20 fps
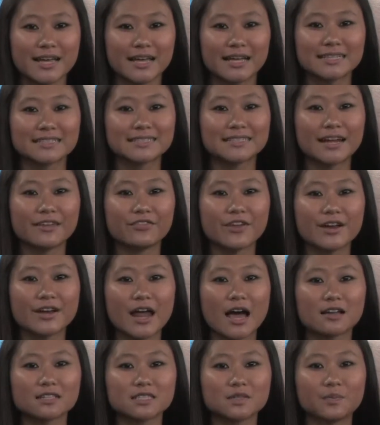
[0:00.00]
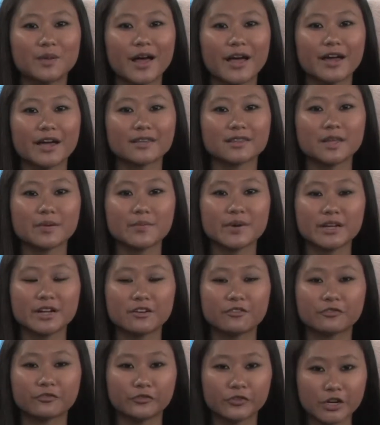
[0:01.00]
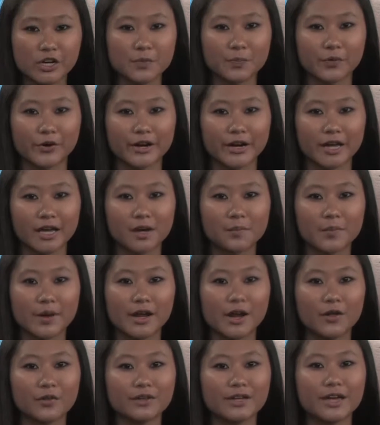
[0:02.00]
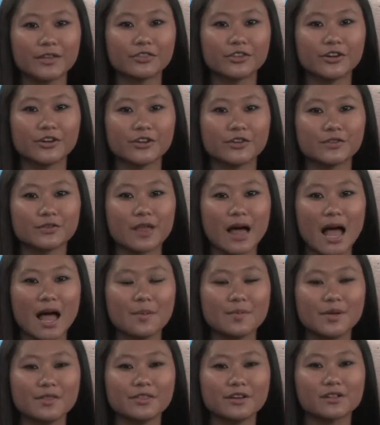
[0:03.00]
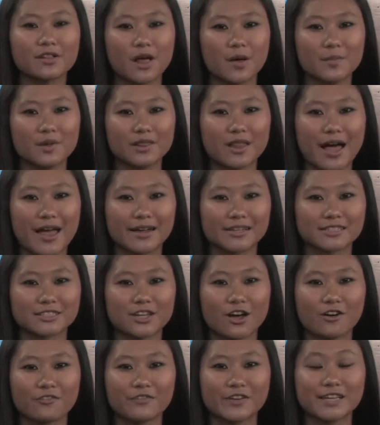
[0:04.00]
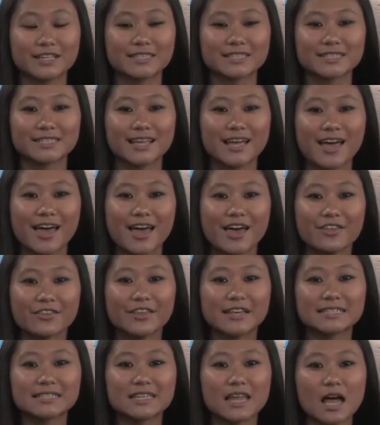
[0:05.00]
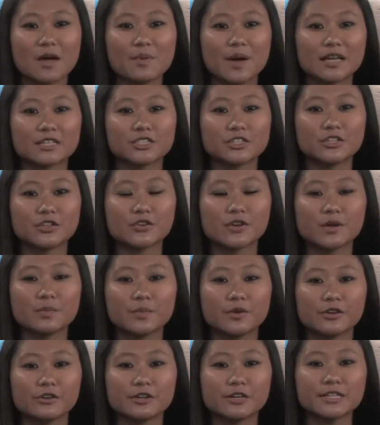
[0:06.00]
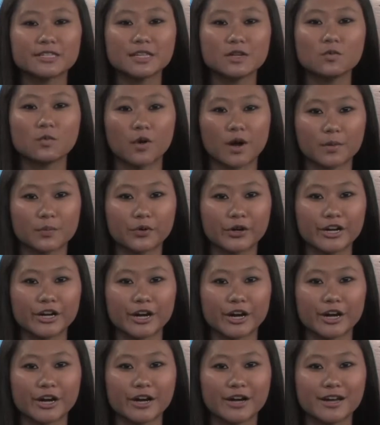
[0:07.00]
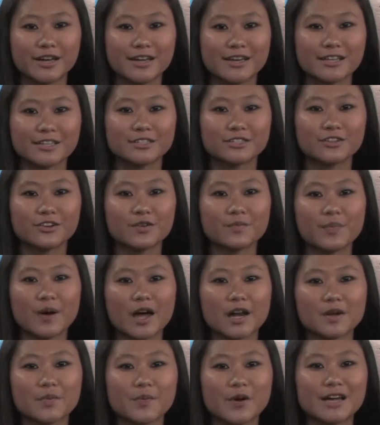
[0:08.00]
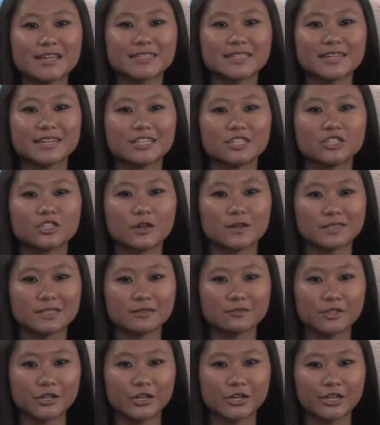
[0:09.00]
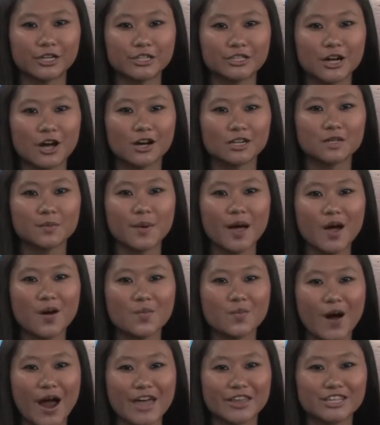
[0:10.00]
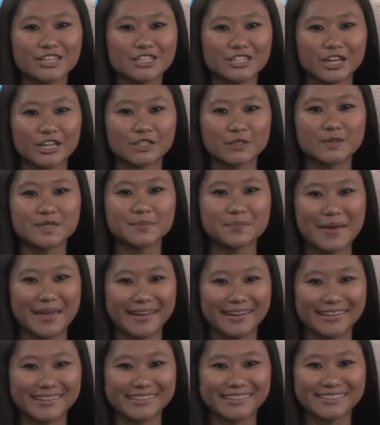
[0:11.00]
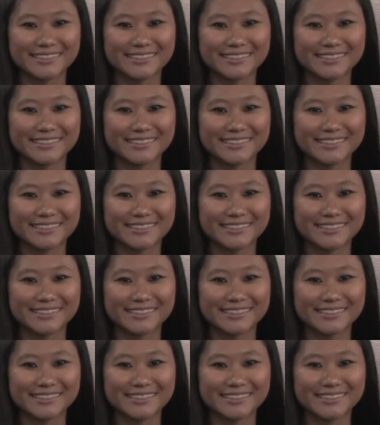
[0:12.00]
Instead, they now supply unlimited free printing, but only at the new lab in the Club Alliance office. This lab has two computers and one printer. Student body president Joseph Turner talked about why this change was made.